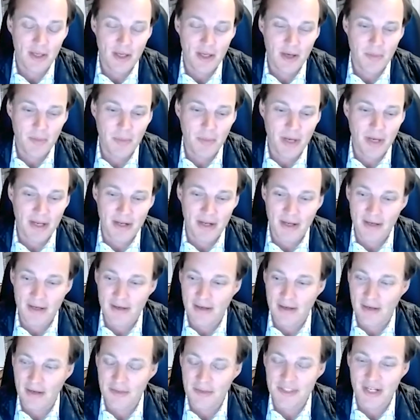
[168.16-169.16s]
But
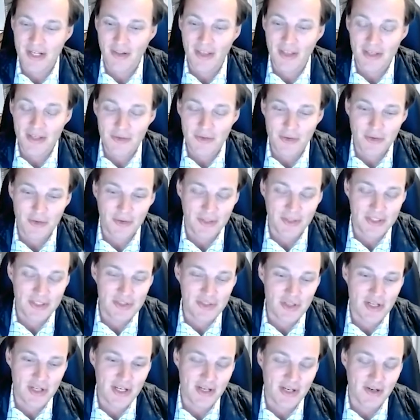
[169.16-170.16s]
I was an electrical
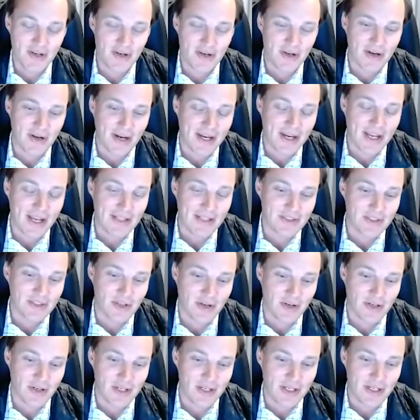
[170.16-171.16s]
engineer. I got
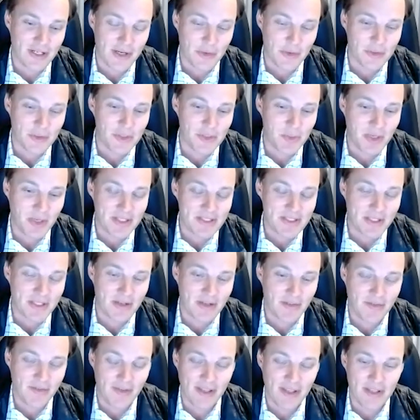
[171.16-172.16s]
started in aerospace and
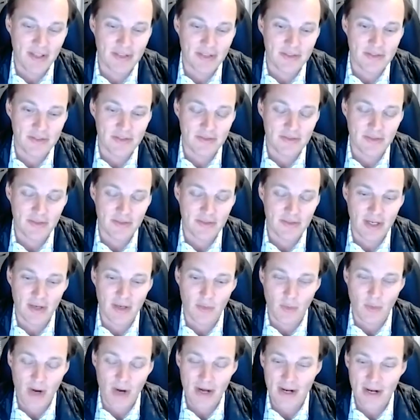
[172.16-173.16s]
defense
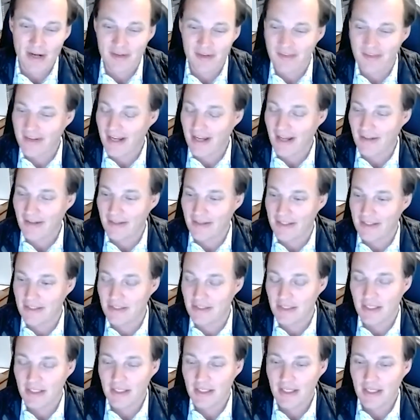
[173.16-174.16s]
right out of
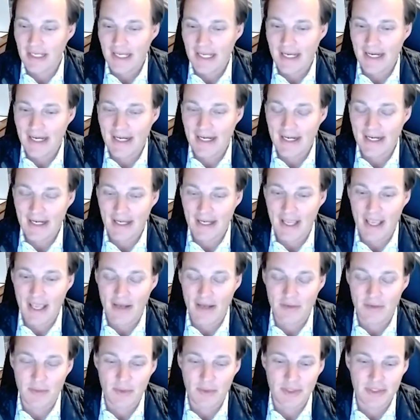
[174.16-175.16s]
college
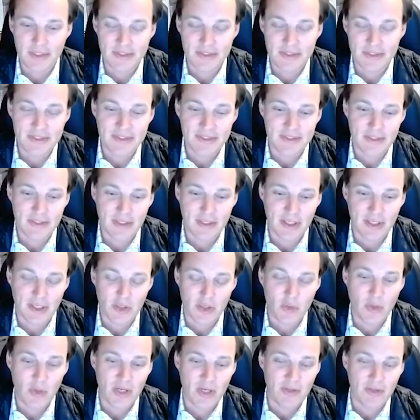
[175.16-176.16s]
and was
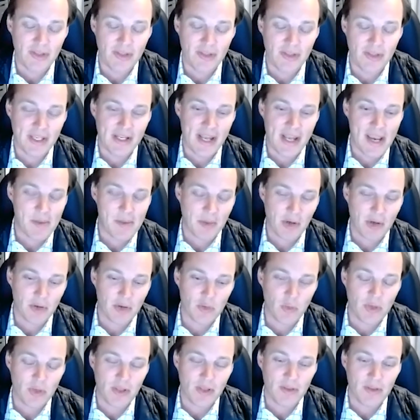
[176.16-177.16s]
quickly enamored with